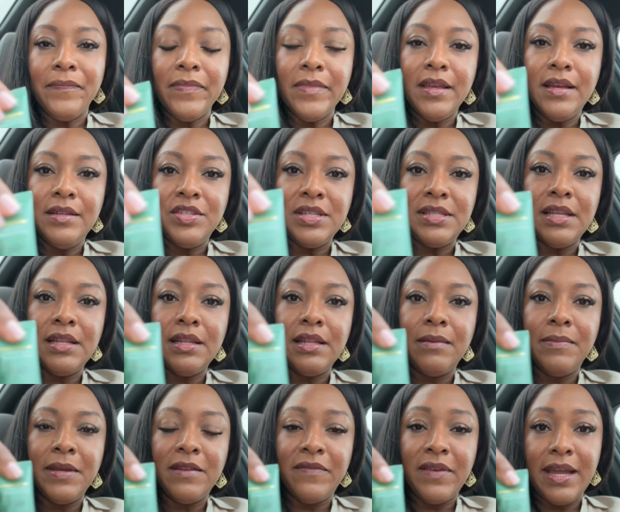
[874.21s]
just a little
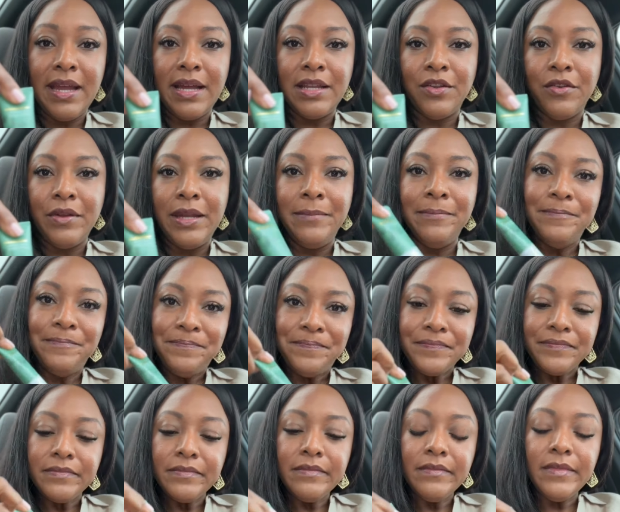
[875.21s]
bit of a hand cream
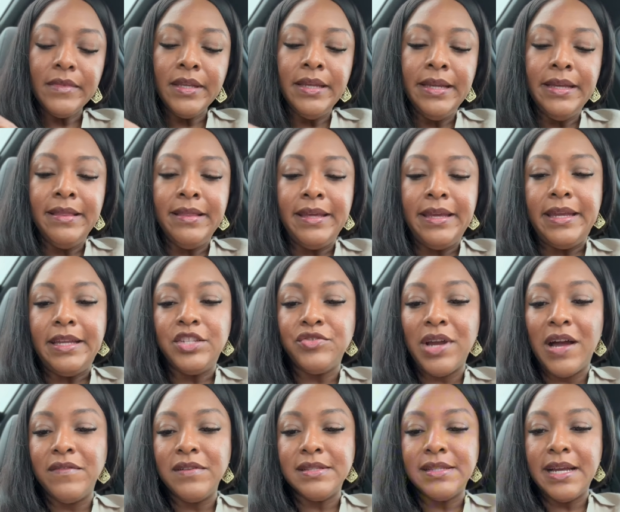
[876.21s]
in the
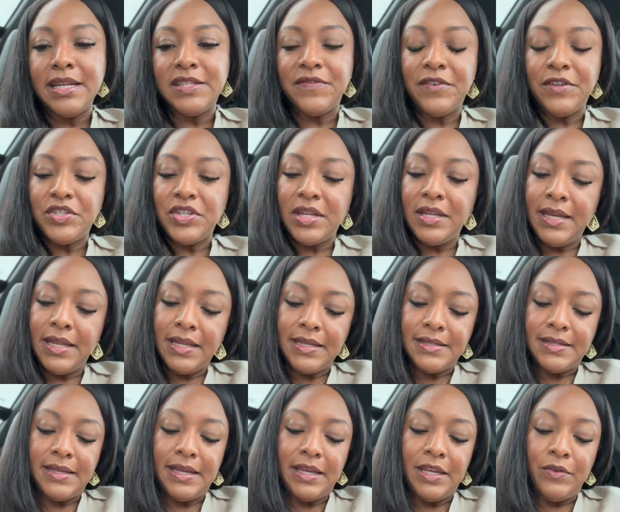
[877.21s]
travel size version. It
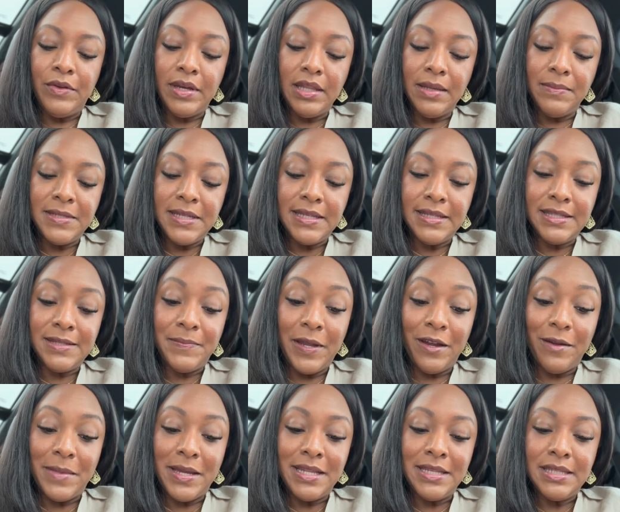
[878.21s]
is the eucalyptus
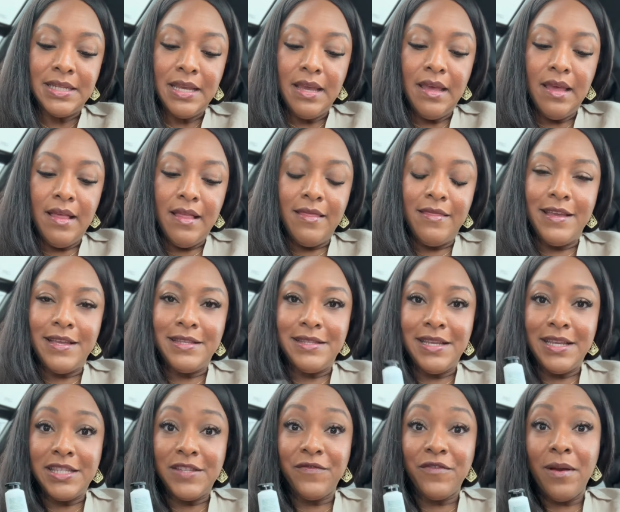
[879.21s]
spearmint. This
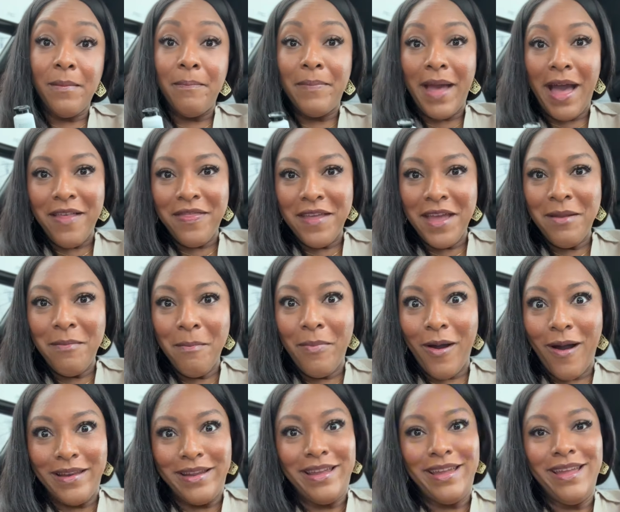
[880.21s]
is from Bath and
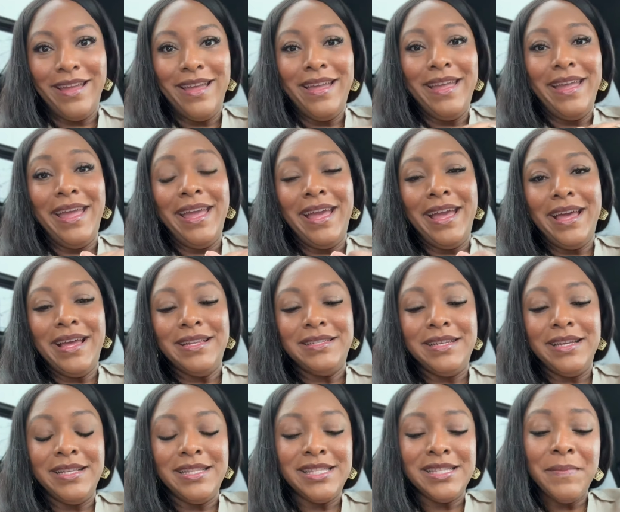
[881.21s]
Body, and
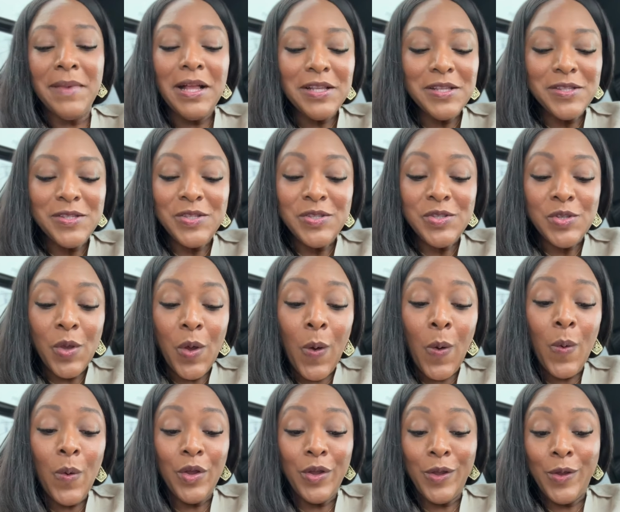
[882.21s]
it smells
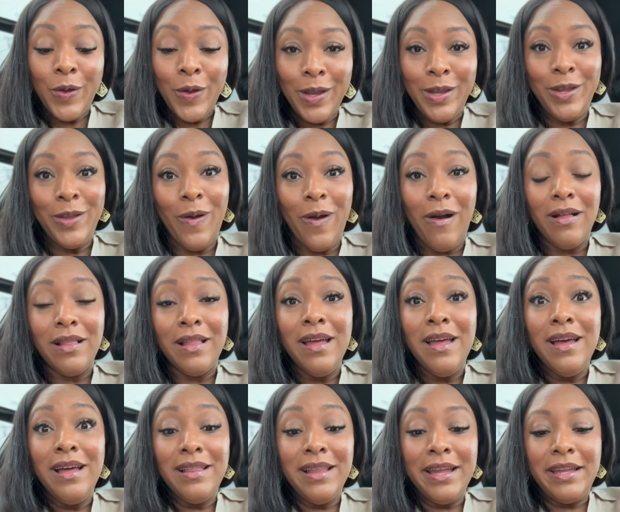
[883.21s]
so good, y'all.
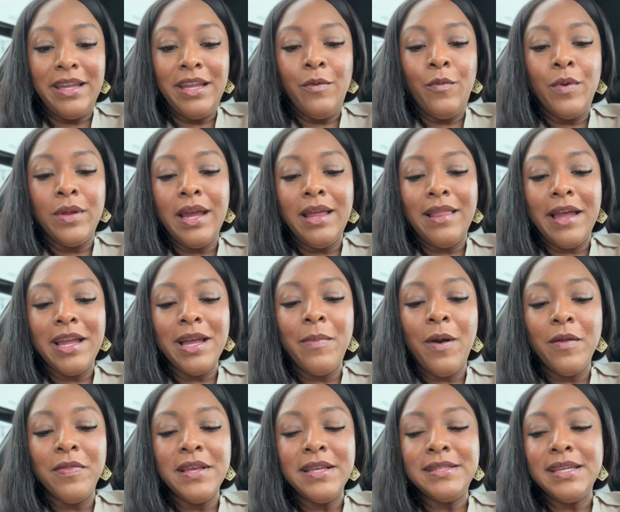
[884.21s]
Like, what I like
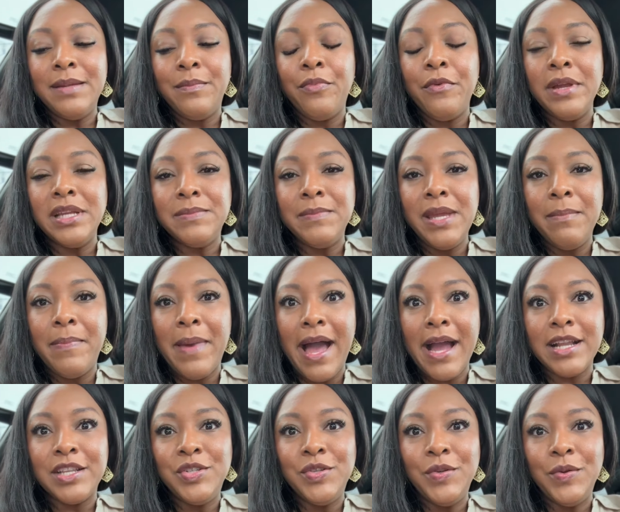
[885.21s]
about this, it brings me
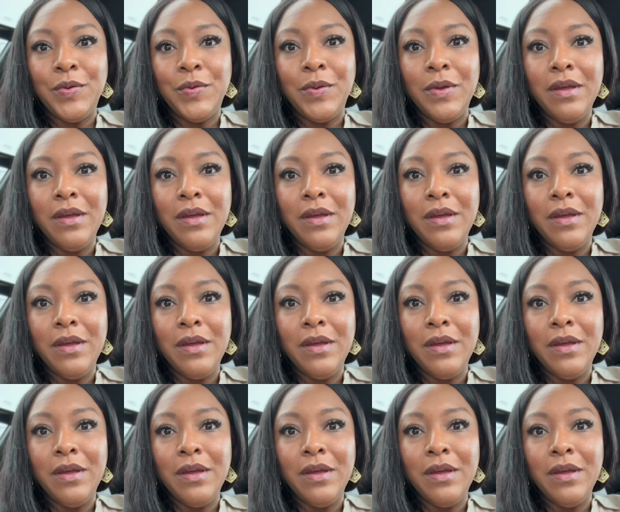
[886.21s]
back to